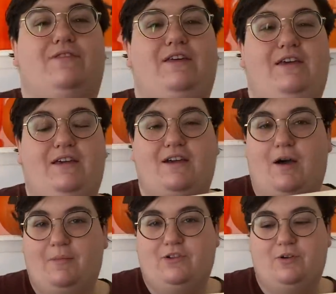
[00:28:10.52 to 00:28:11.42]
the
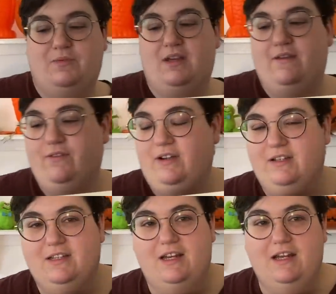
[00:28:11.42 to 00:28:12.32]
comic strips. Every
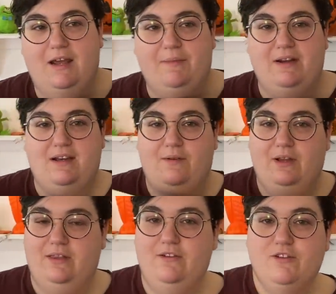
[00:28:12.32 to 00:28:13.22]
Sunday, my dad would
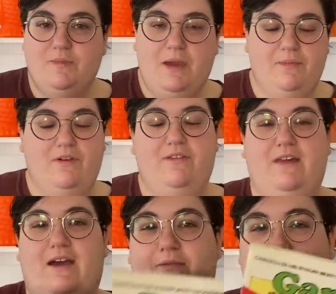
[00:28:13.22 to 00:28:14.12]
get the newspaper and
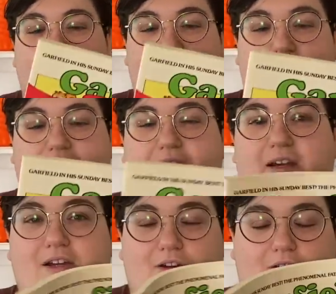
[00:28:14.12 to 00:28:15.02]
I would read
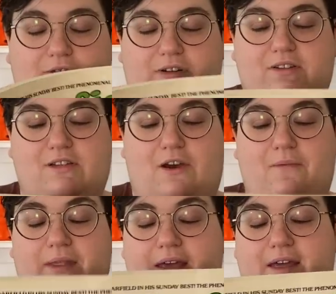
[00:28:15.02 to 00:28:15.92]
Garfield.
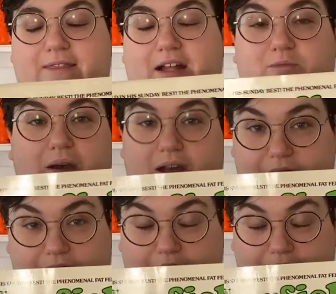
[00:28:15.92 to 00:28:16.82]
So that's why I
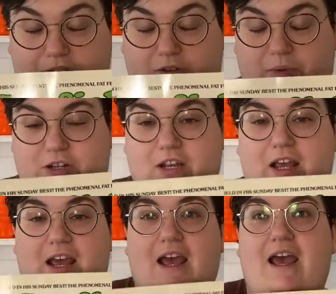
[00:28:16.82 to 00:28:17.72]
love Garfield so much.
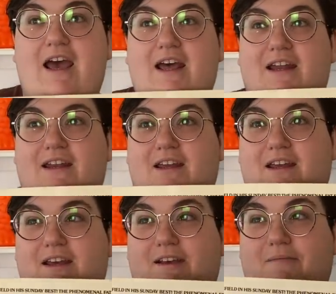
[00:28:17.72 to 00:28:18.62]
And
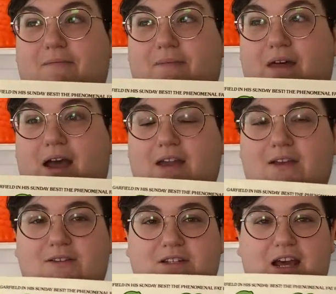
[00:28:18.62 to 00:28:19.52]
I
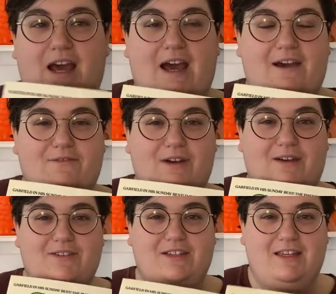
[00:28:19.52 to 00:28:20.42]
used to have, when I
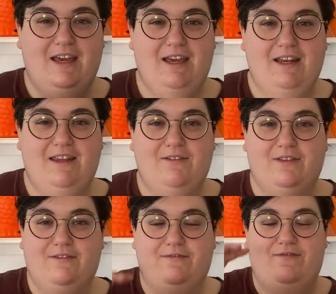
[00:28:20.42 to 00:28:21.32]
was a kid, they were the
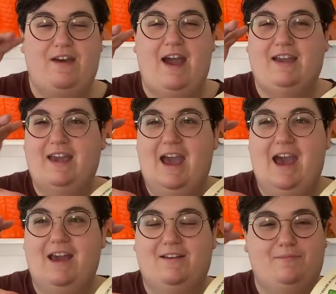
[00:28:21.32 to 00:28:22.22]
Fat
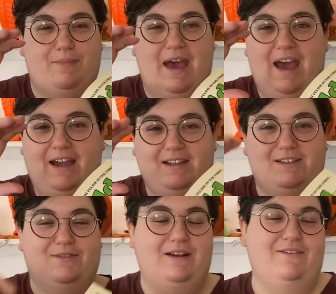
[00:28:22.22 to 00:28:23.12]
Cat packs
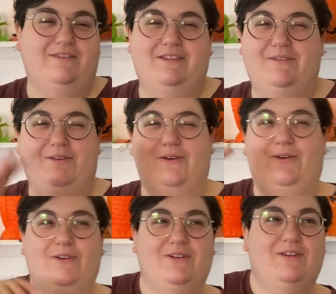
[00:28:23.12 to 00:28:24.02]
or whatever they were
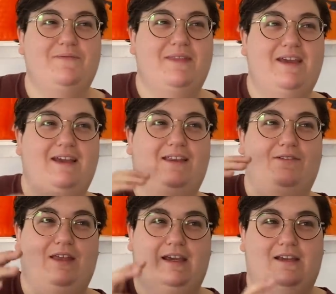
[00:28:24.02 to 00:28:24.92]
called or something. And they were
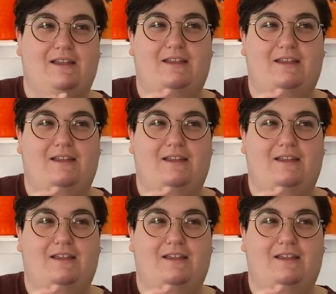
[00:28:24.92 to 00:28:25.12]
like